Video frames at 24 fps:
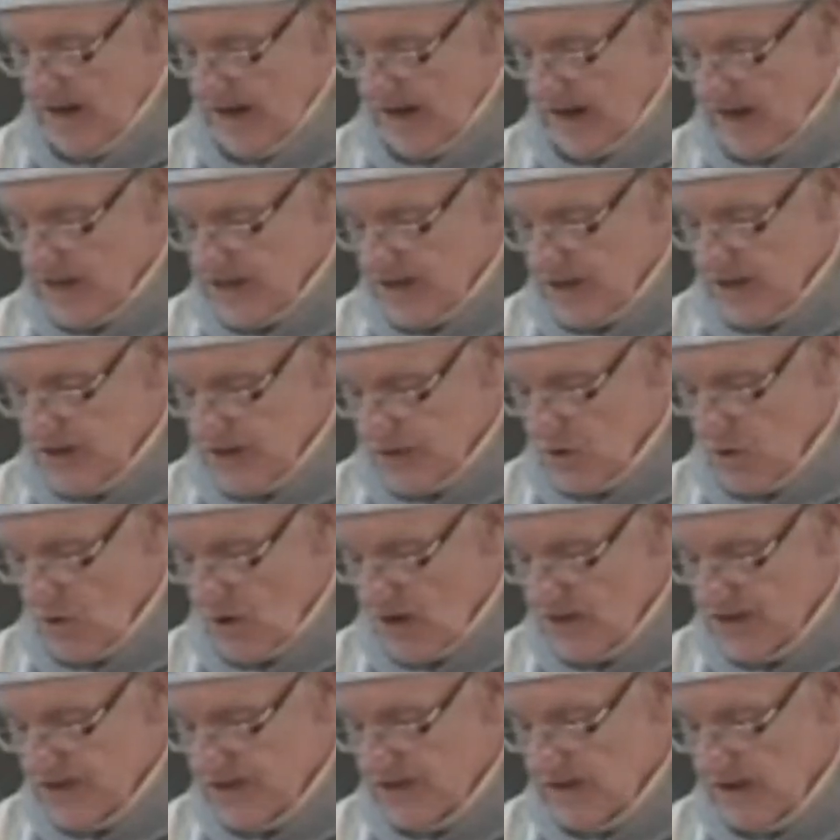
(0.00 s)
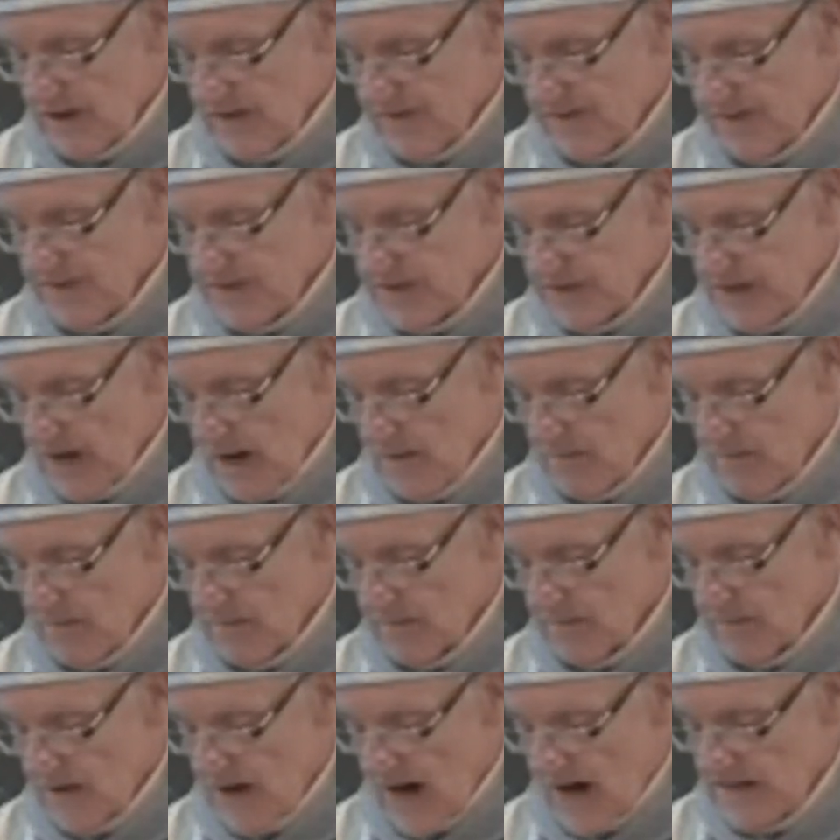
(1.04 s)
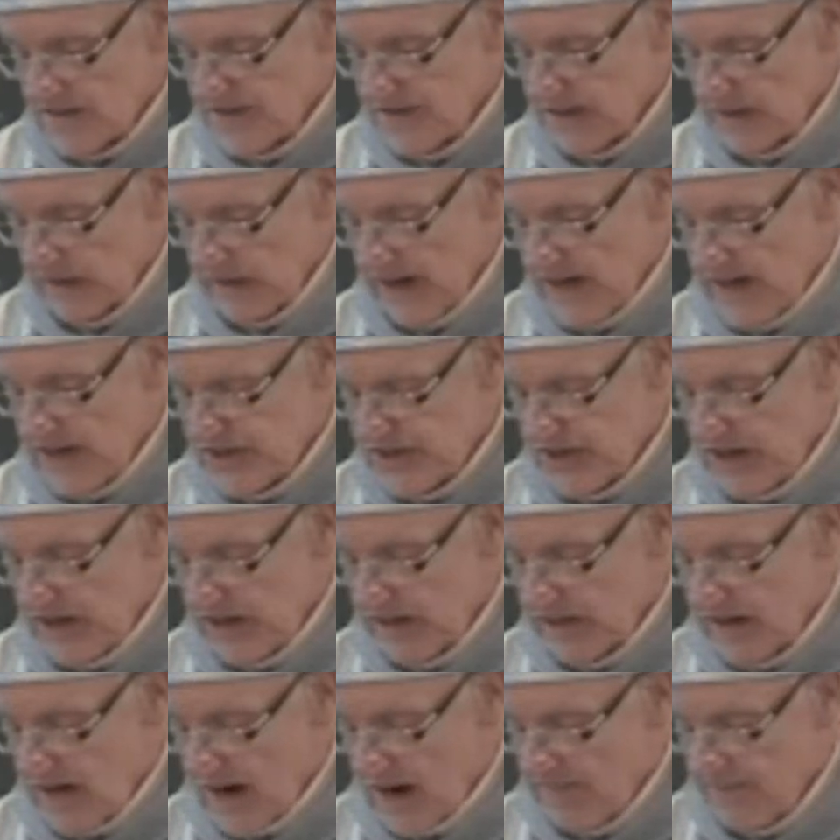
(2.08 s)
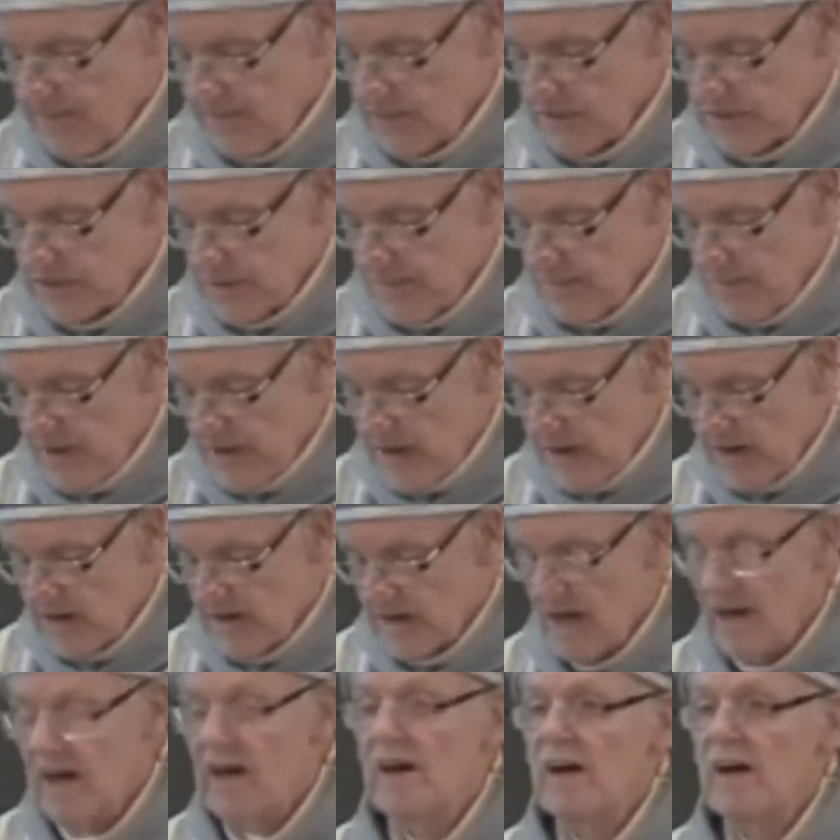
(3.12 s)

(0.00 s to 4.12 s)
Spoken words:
it's a source of some consolation and comfort to me